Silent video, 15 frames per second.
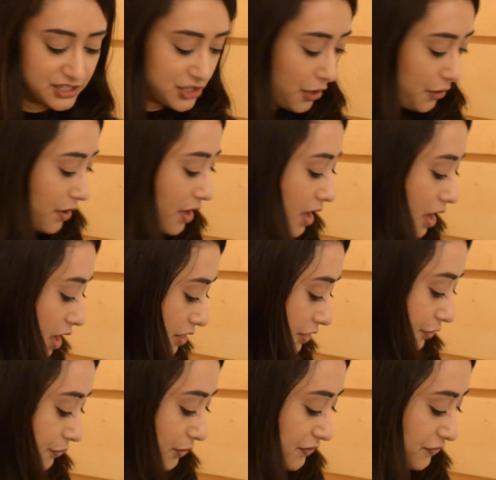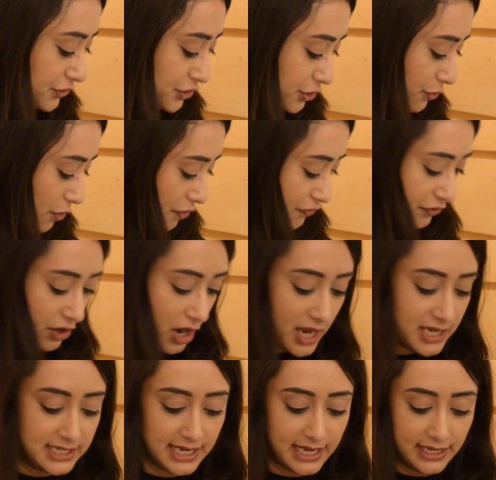So the 3 for 2 offer
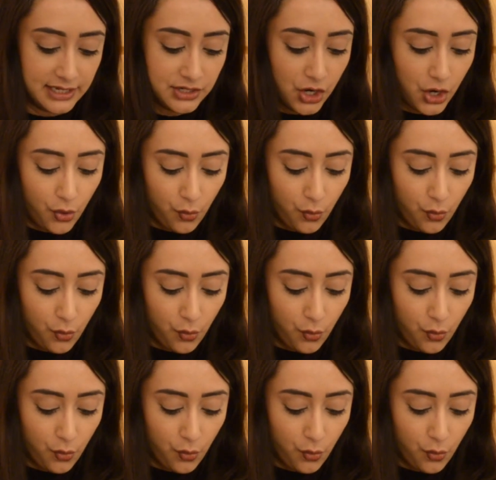I did